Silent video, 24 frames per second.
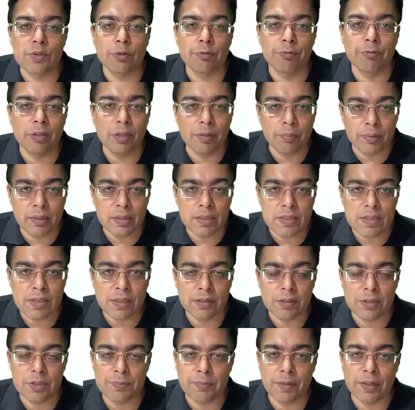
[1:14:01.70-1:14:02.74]
of females in
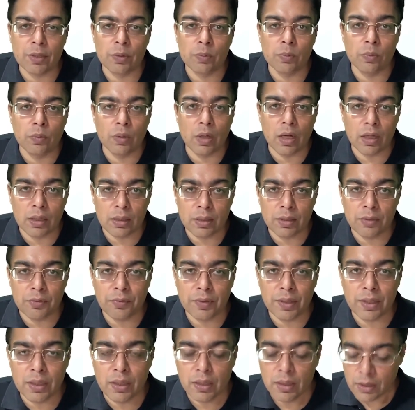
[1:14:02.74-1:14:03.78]
respect to our
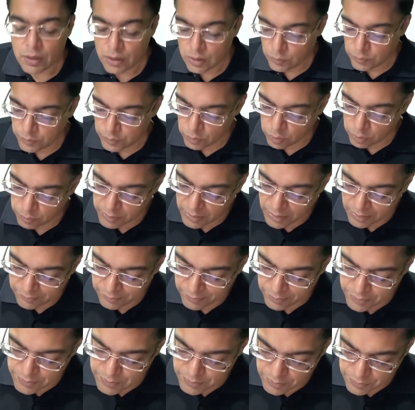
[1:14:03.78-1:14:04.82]
country. We're going to be having
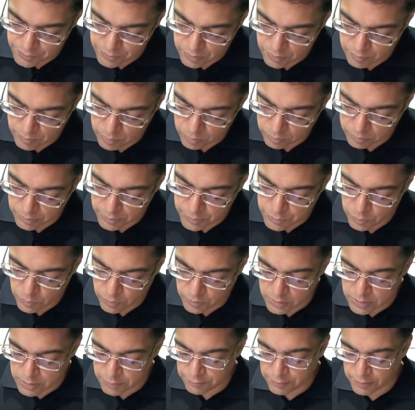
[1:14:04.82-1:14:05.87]
a discussion about the
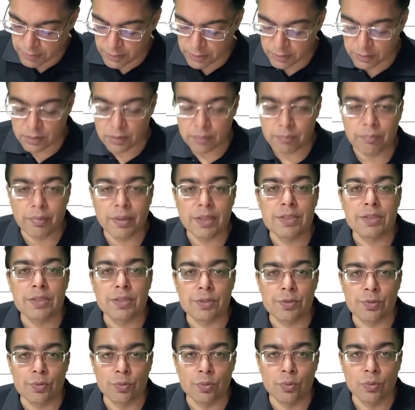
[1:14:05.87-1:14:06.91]
disorders affecting the breast
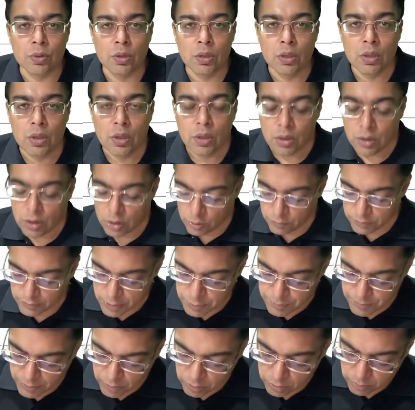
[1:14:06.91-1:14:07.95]
tissue. Now, with
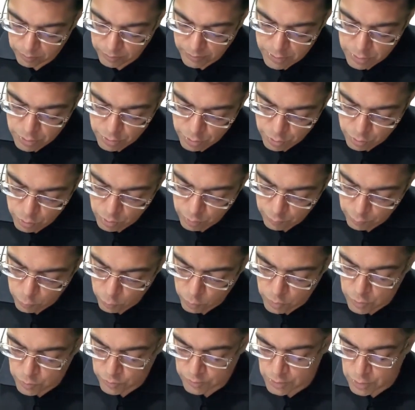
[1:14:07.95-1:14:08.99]
respect to the breast tissue, of
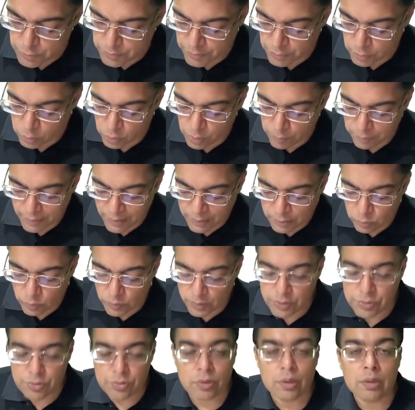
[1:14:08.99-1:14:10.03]
course, with respect to a path
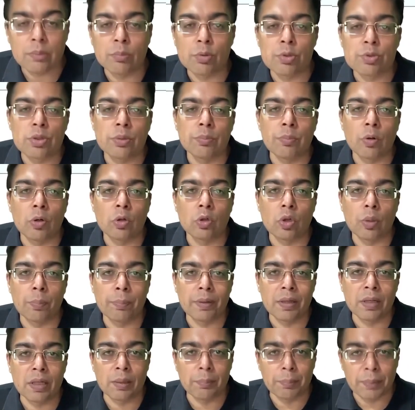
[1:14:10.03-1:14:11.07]
question, the most important
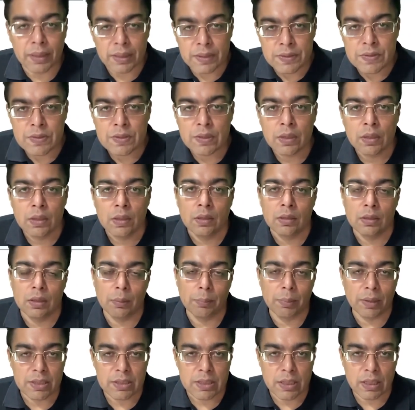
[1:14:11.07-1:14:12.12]
topic remains the
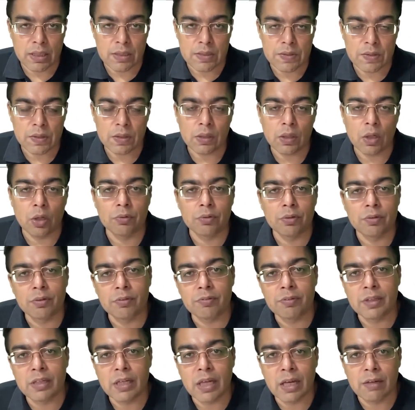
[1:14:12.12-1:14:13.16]
breast cancer. However,
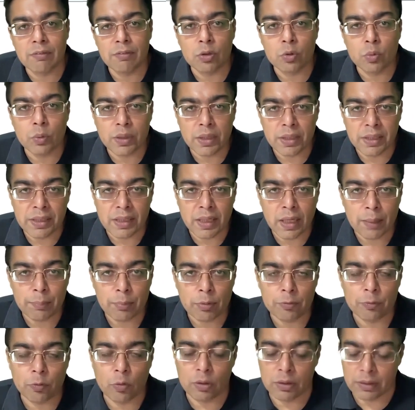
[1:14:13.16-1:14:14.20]
we'll have a quick recap
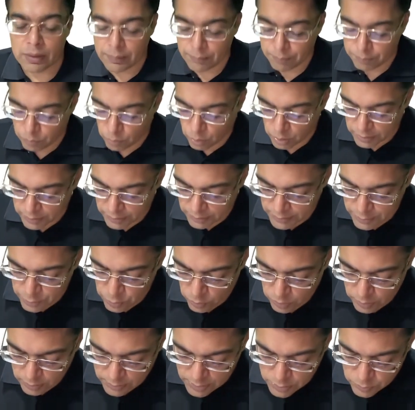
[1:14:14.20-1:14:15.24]
of all the important
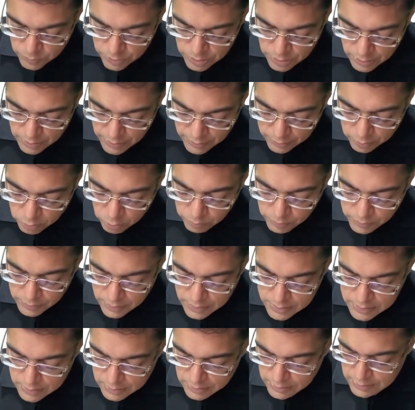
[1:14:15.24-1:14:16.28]
disorders which are likely to be
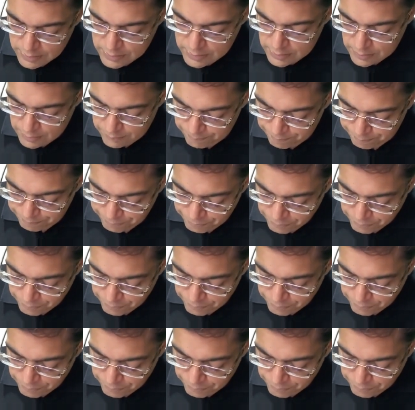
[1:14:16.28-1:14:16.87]
asked in the exam.